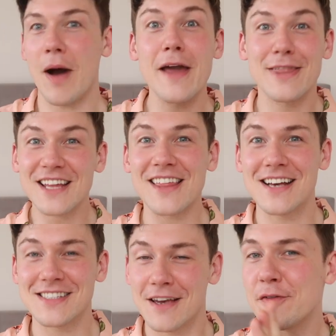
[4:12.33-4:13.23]
I think
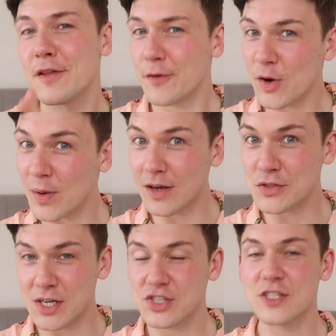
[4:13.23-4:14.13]
that is it for the frequently
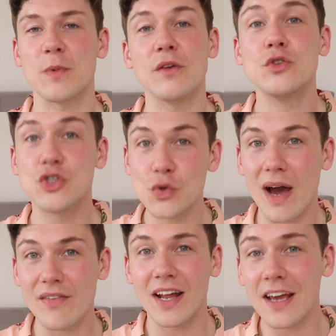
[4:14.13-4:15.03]
asked questions, but if you do
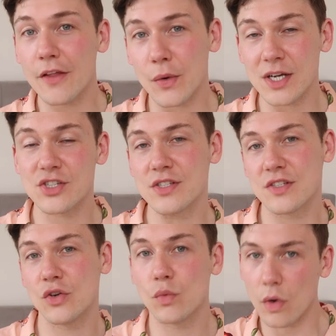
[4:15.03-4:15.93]
have any other questions
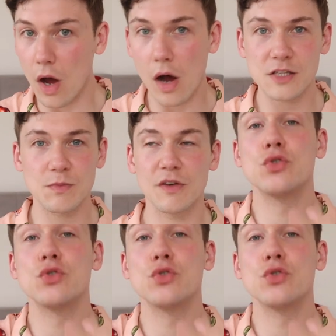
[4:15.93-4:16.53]
that you wanna ask me,